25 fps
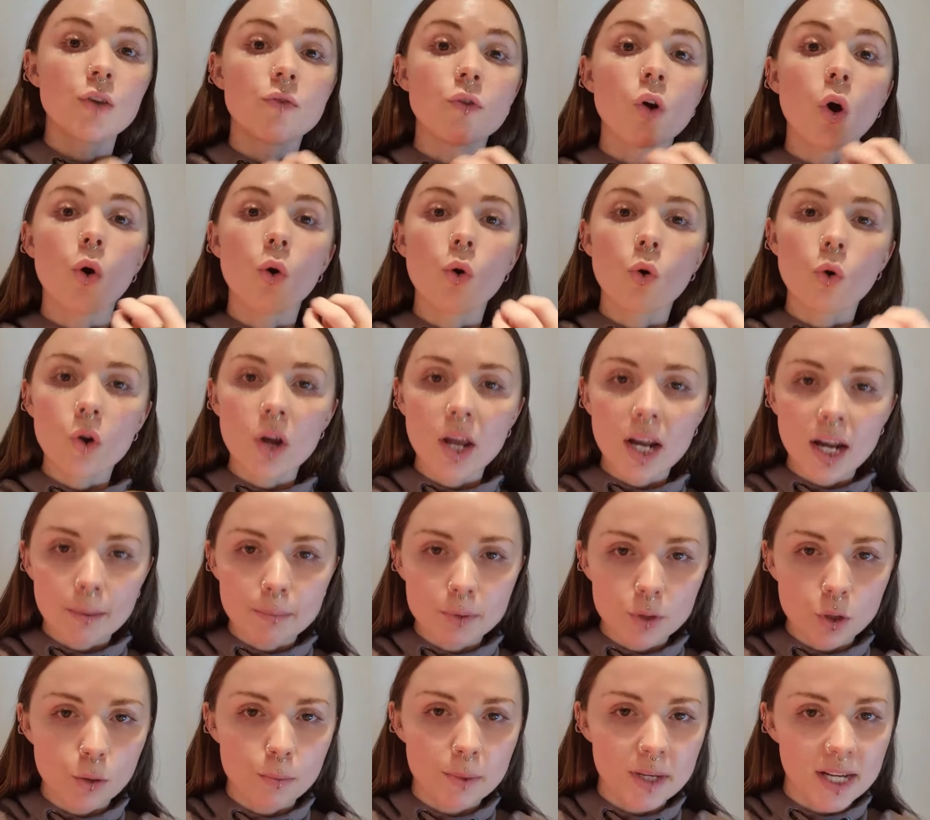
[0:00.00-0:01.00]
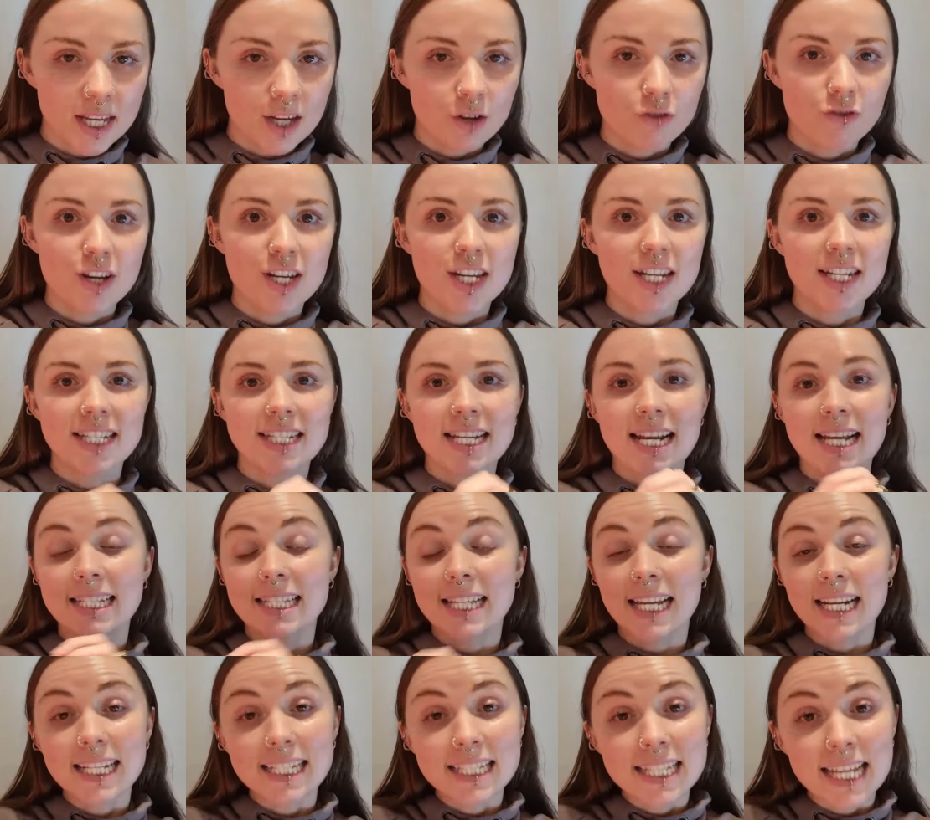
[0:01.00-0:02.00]
You've got oil-absorbing ingredients like
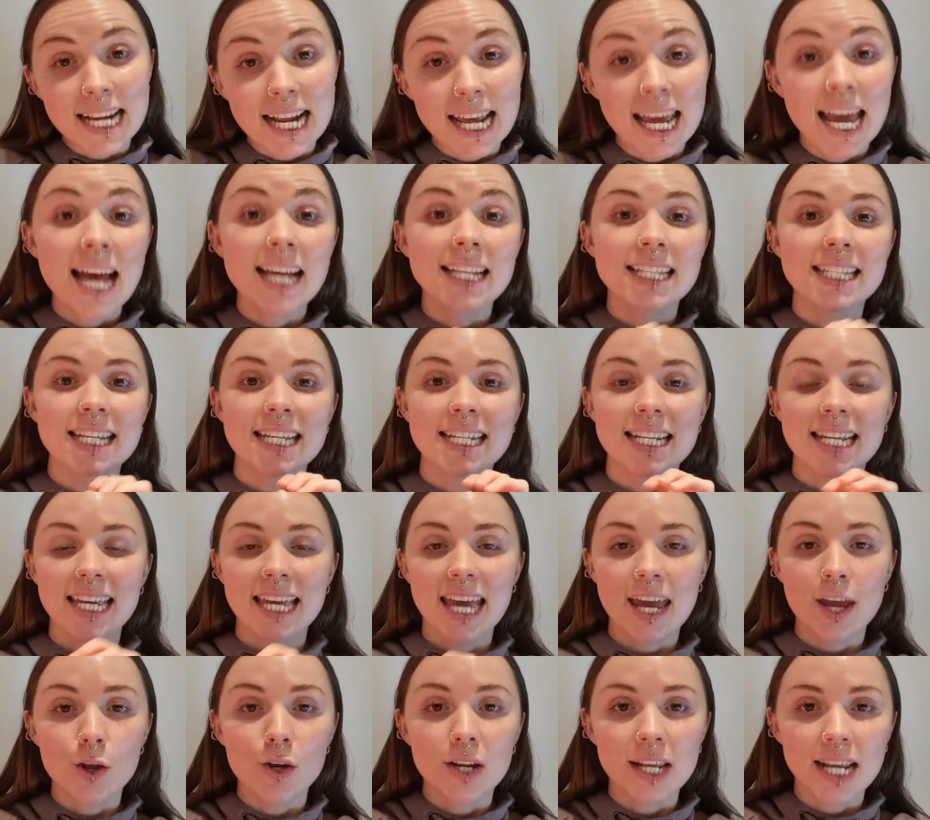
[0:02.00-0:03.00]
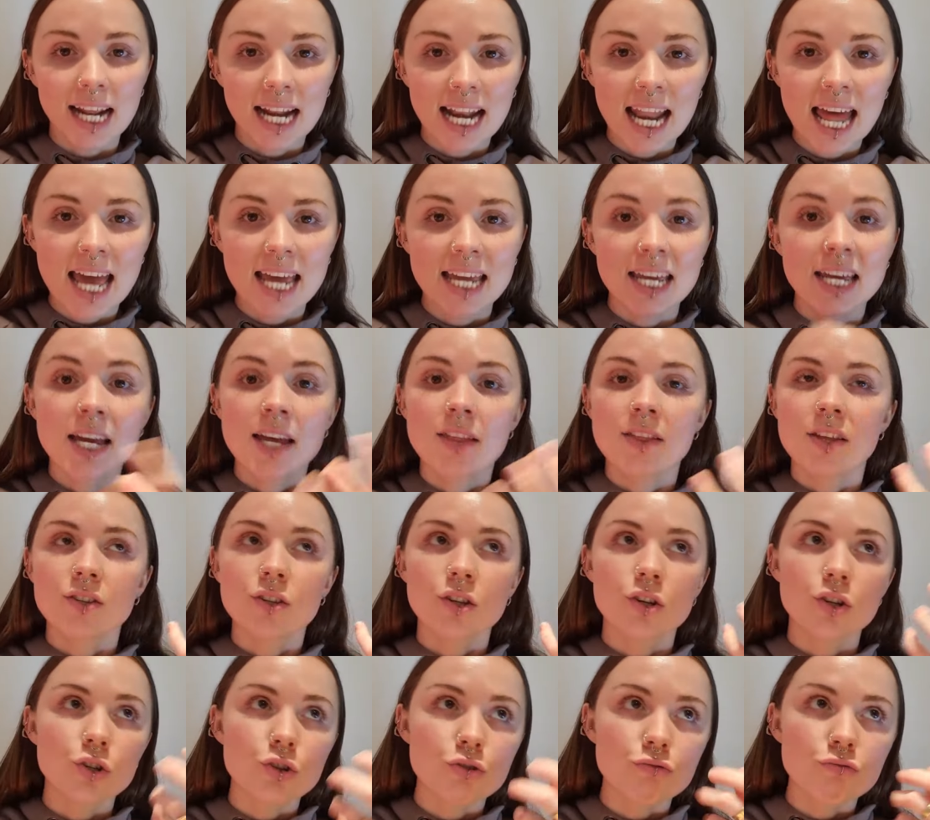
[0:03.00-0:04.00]
salicylic acid and kaolin clay
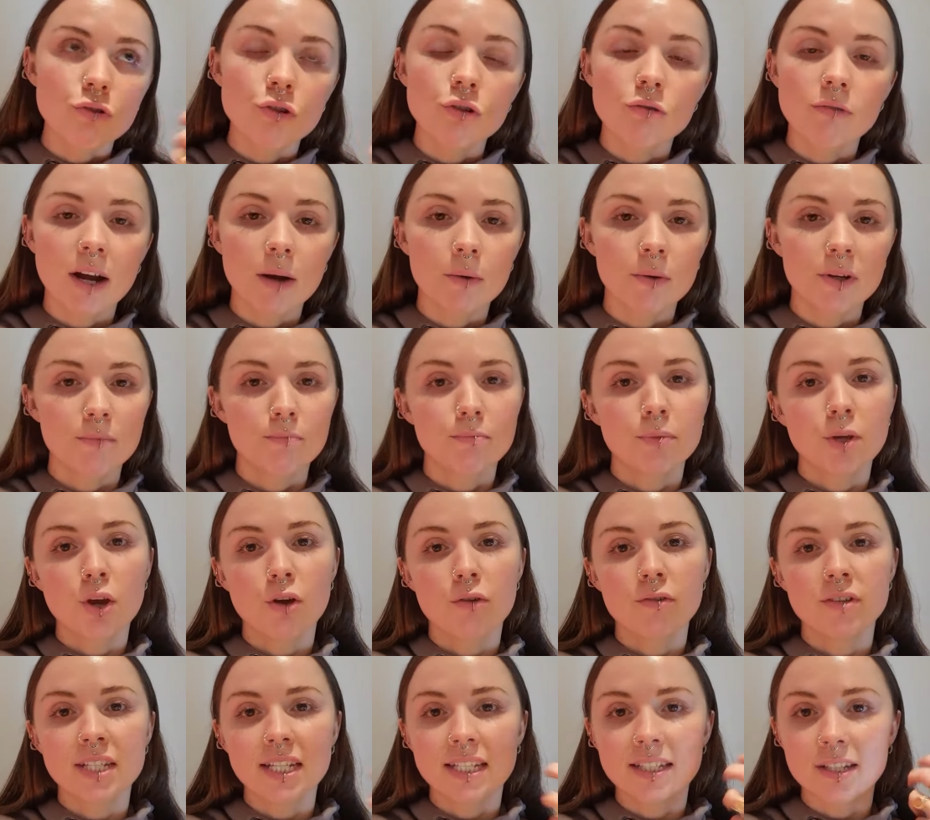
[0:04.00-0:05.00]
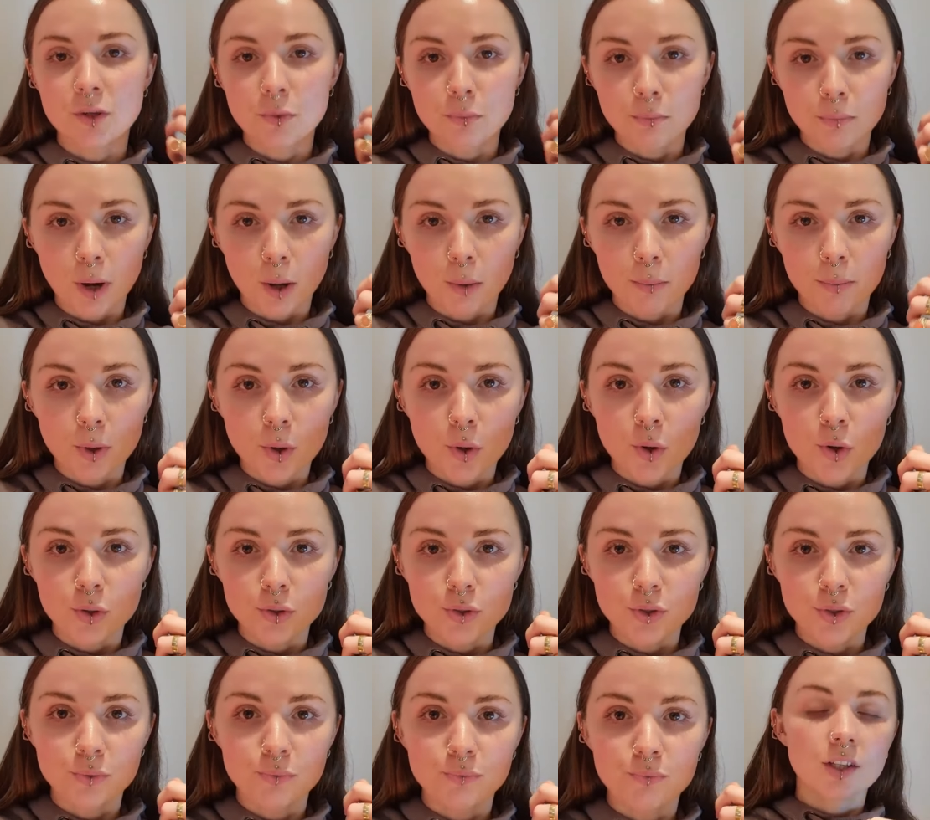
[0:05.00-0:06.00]
that's going to draw out impurities and unblock
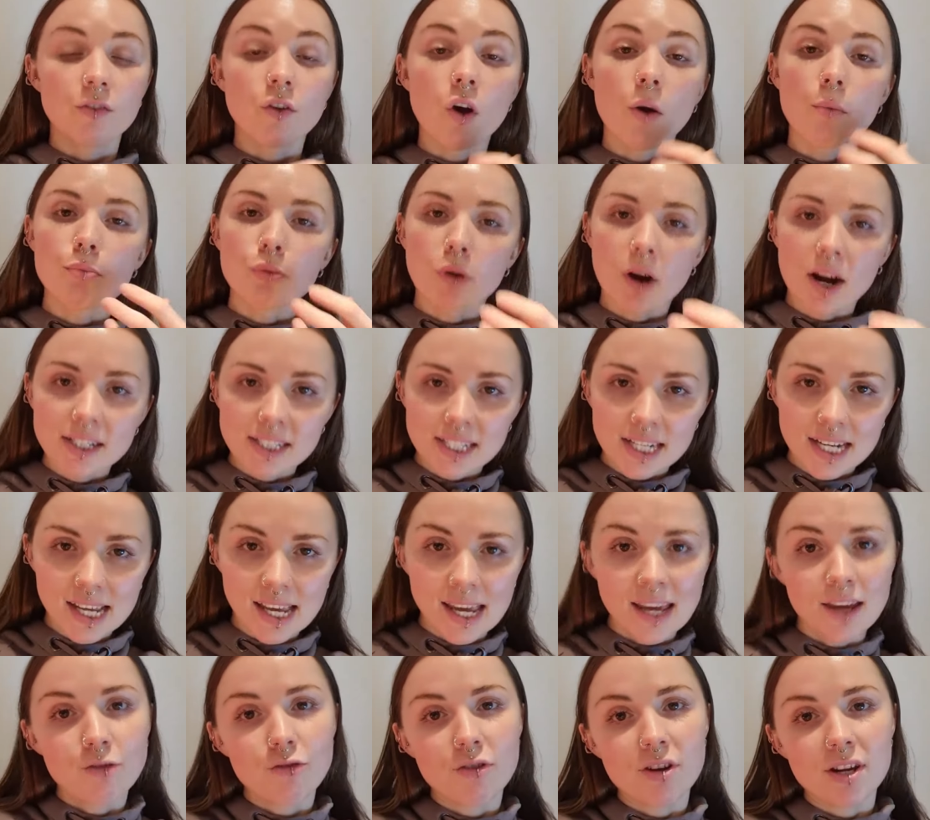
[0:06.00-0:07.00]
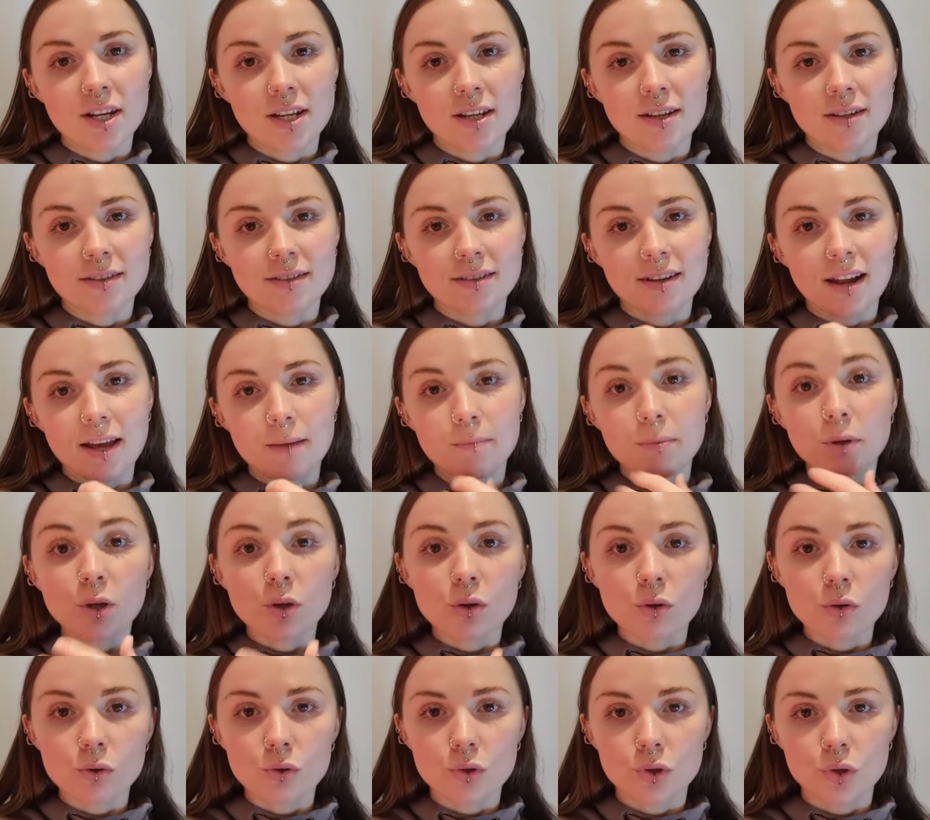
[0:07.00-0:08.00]
pores. You've got brightening ingredients like
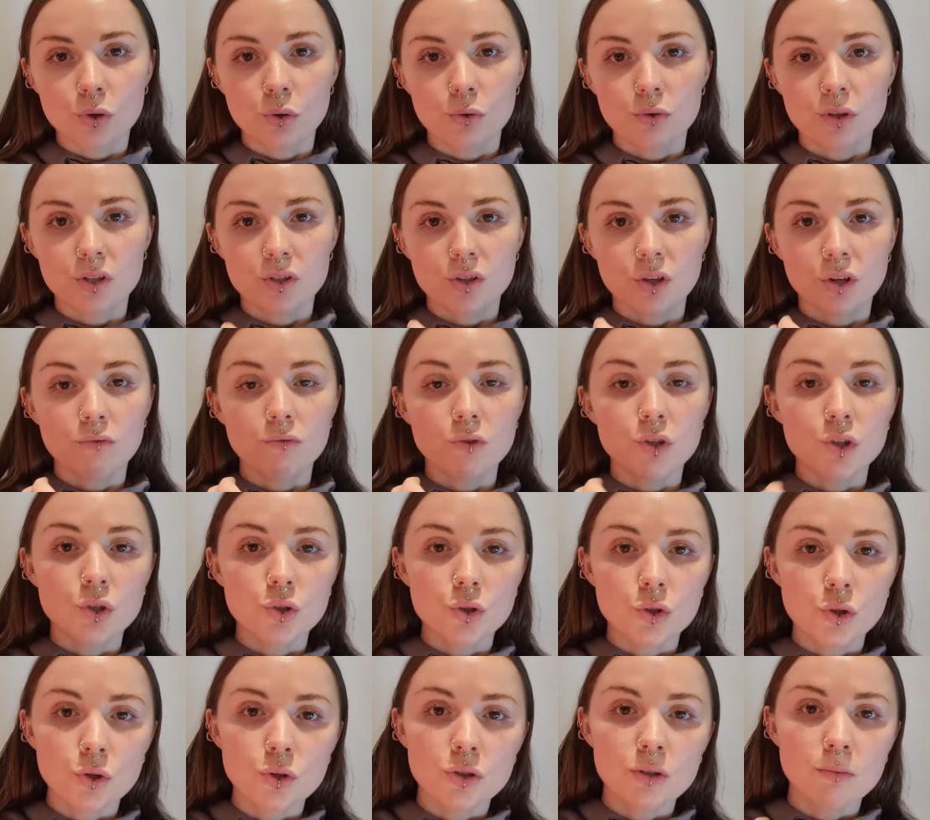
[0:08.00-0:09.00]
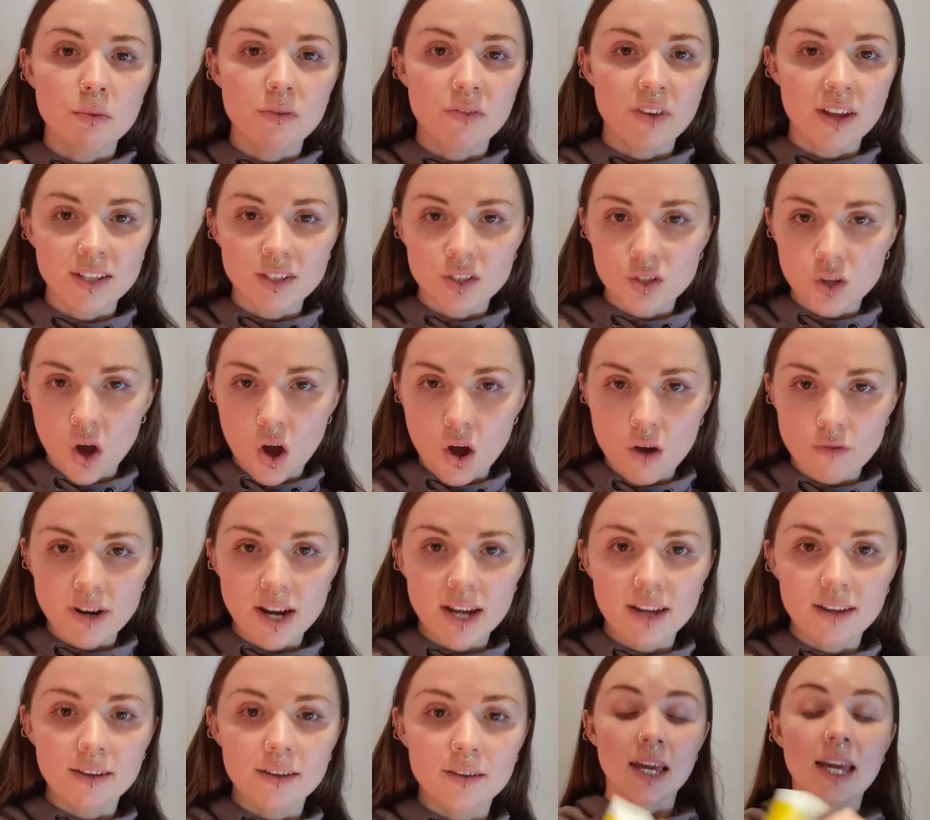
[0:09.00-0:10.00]
bakuchiol that's going to reduce and prevent
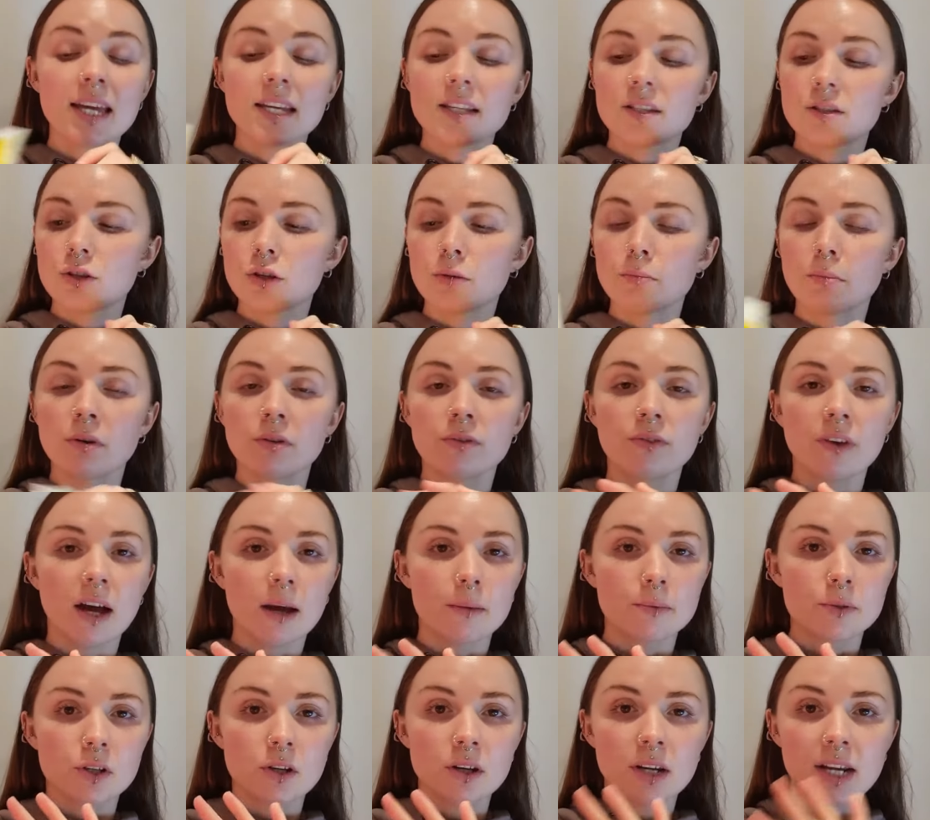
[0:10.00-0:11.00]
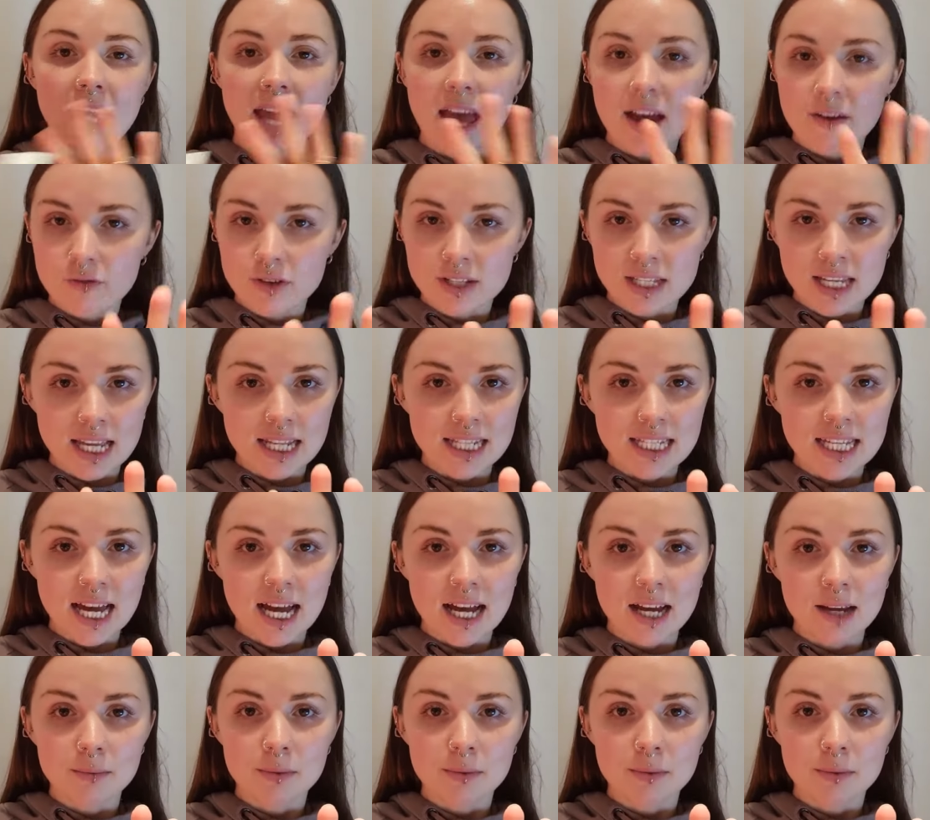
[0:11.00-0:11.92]
scarring. It is suitable for absolutely every skin type.